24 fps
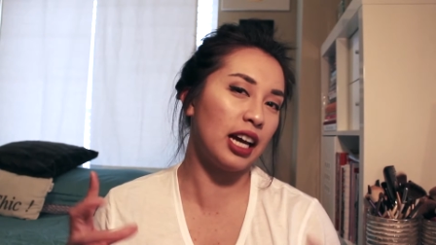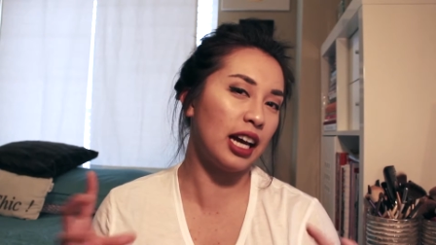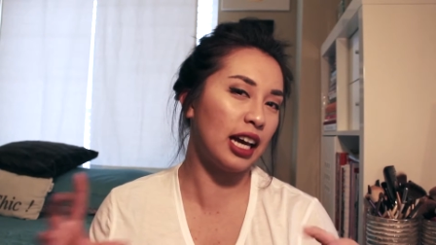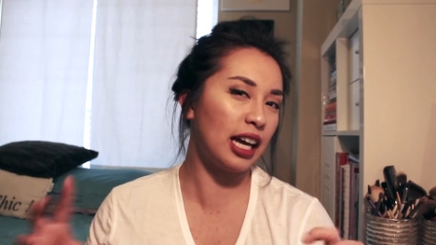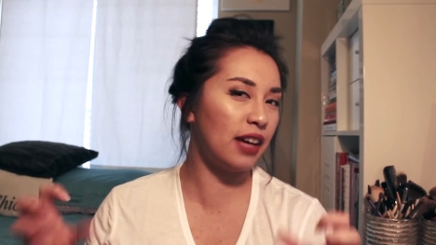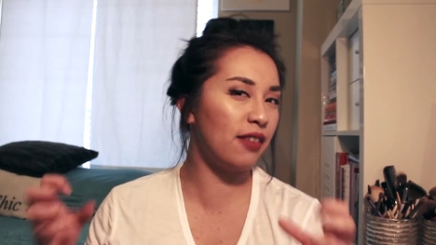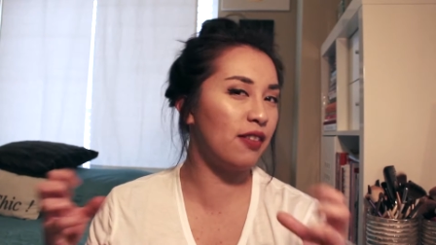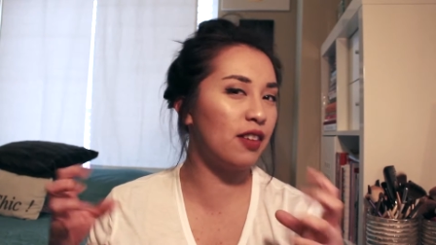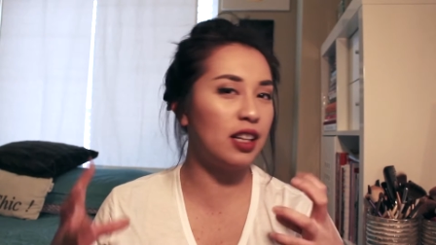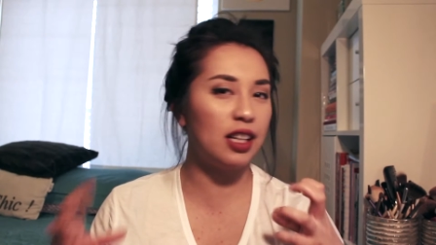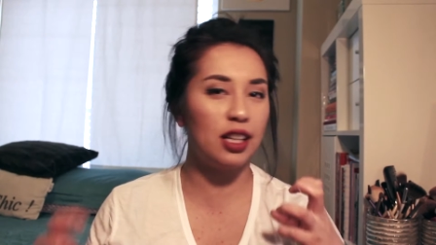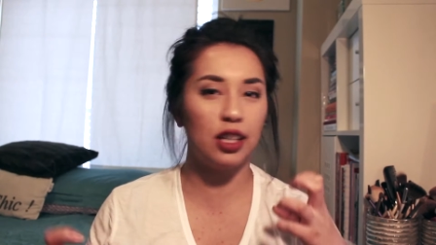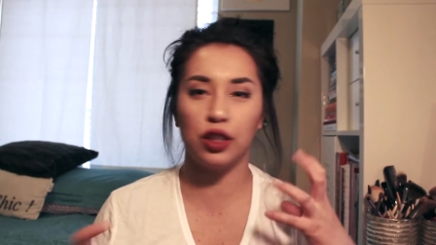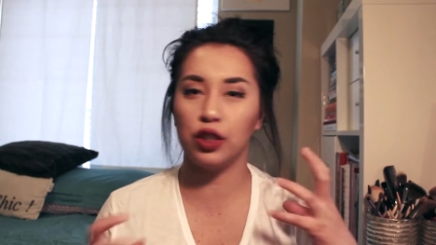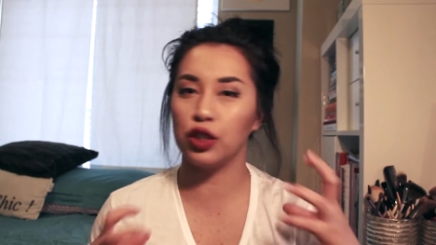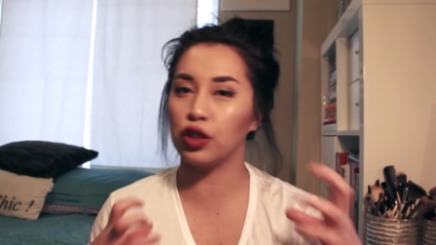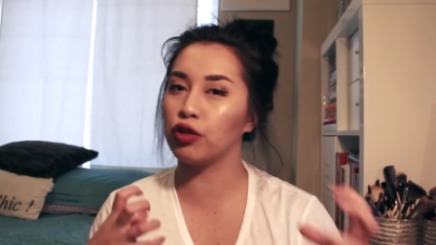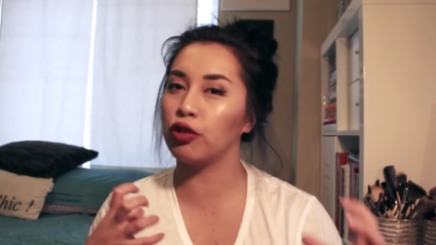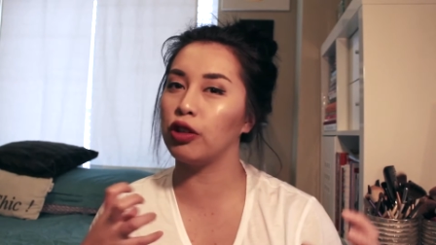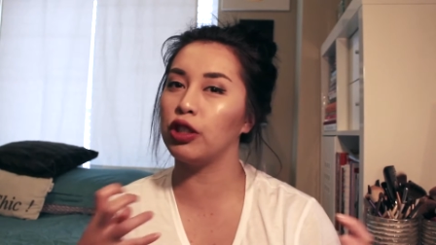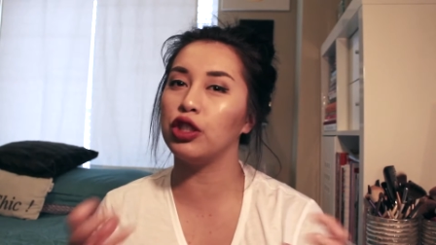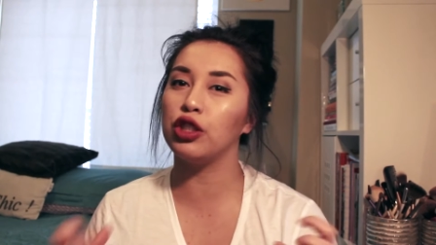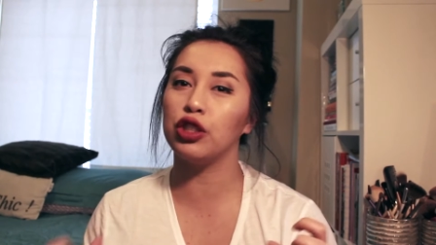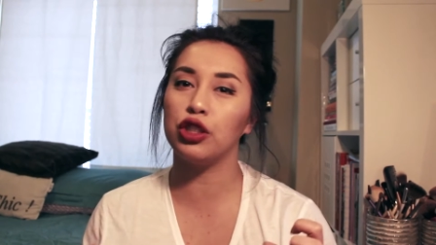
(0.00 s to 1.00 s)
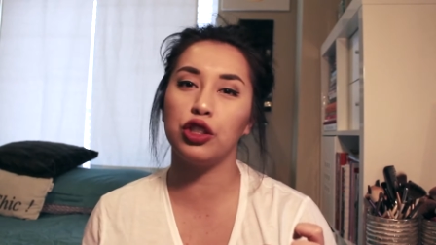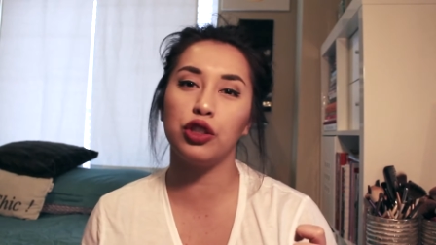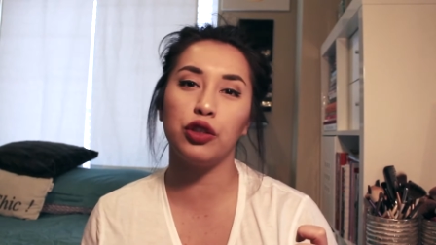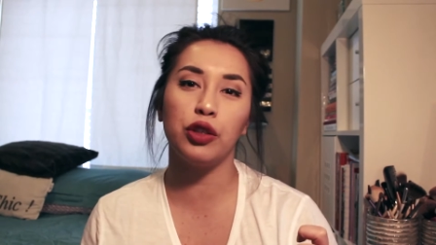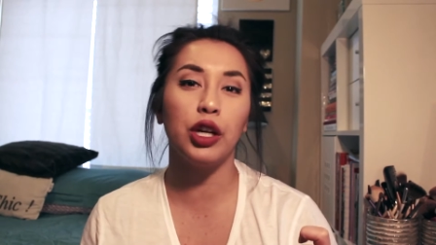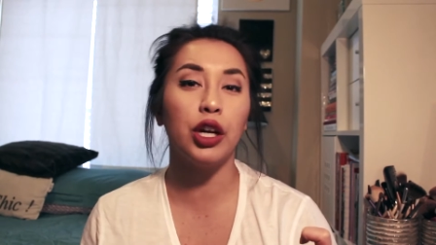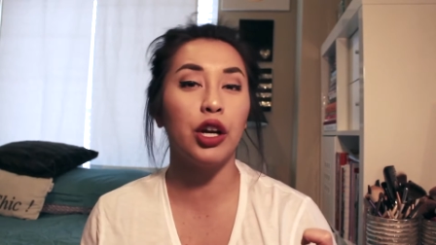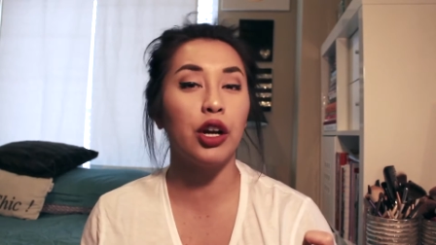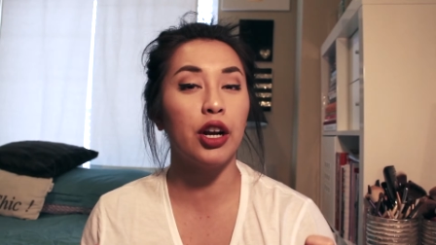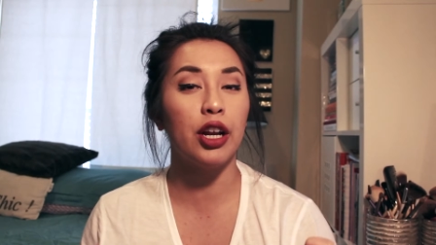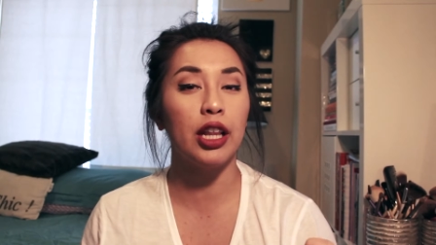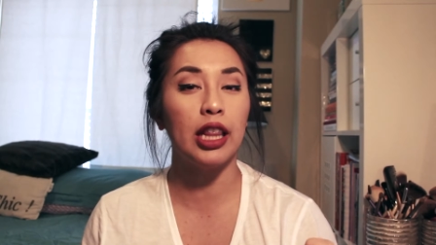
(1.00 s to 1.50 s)
give it a little scrunch or two
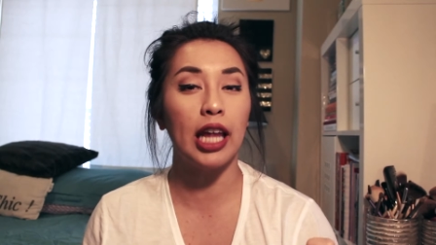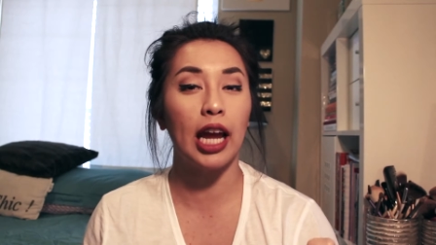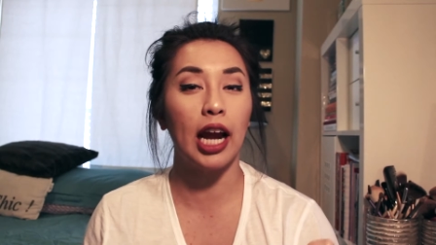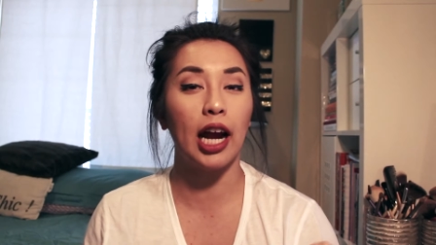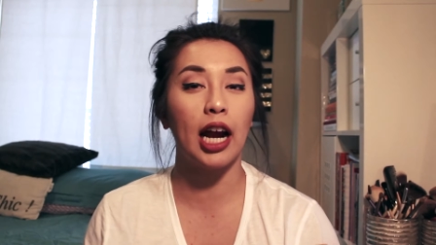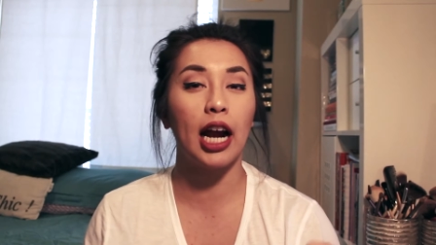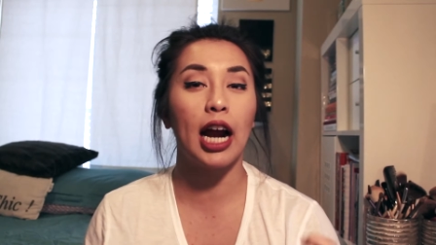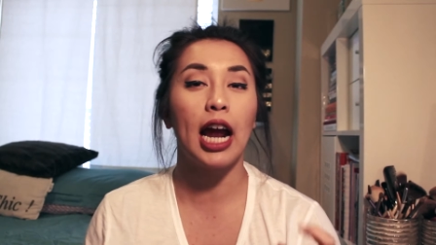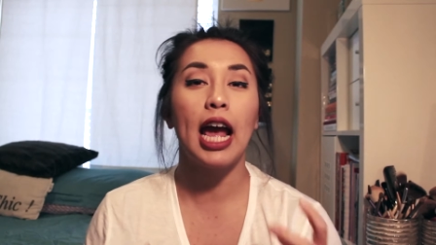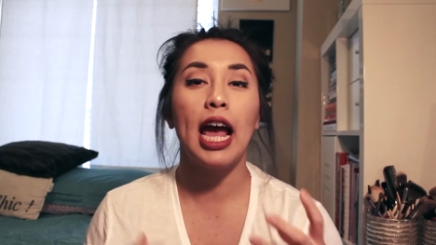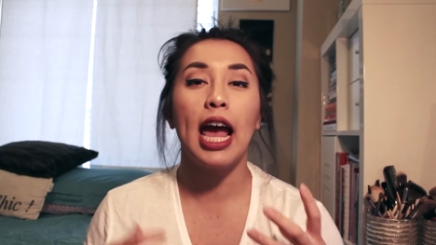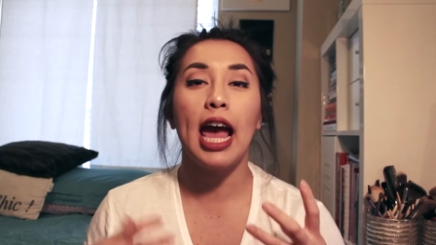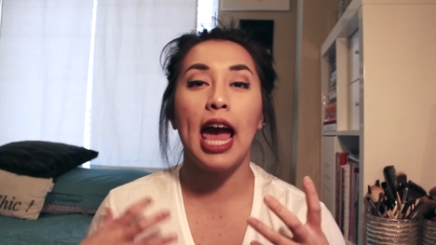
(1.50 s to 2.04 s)
here and there,